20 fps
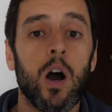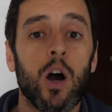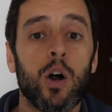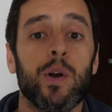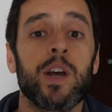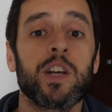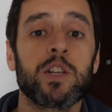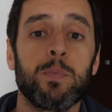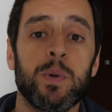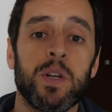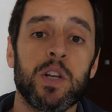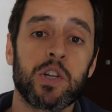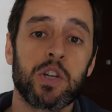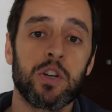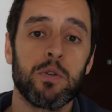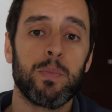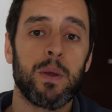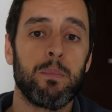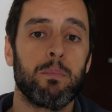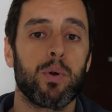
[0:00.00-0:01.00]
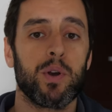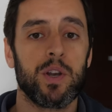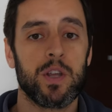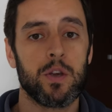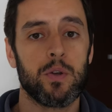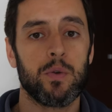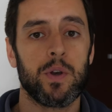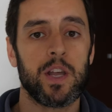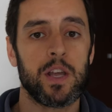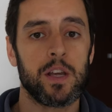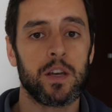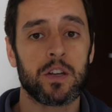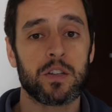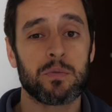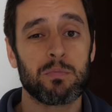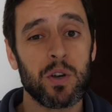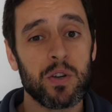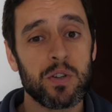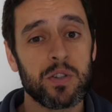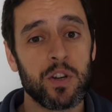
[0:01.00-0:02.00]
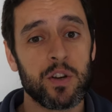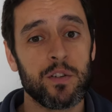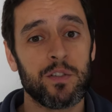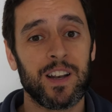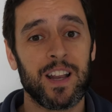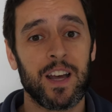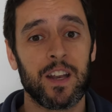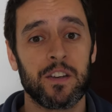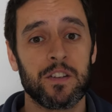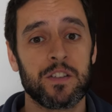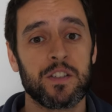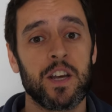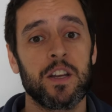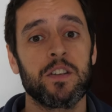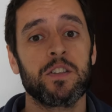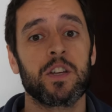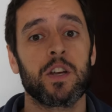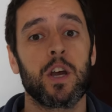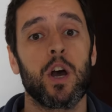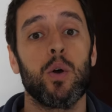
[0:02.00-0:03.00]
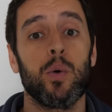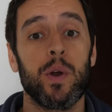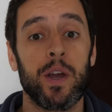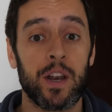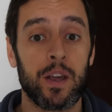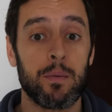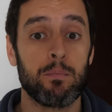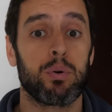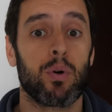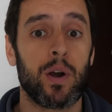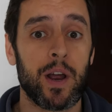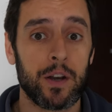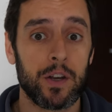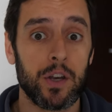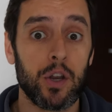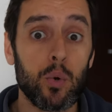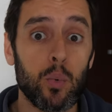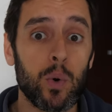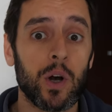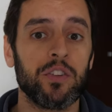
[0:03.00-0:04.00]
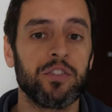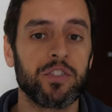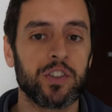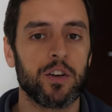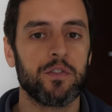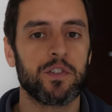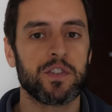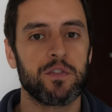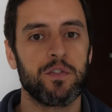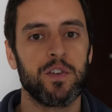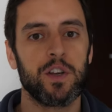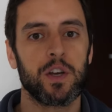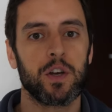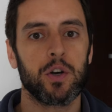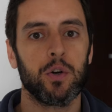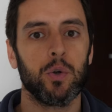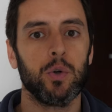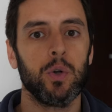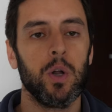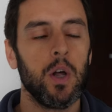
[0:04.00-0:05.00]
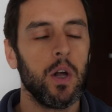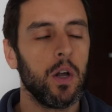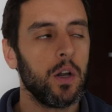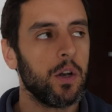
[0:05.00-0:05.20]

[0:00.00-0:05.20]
Our expedition had been pretty unique, because most overlanders tend to go in a brand new, well-serviced vehicle,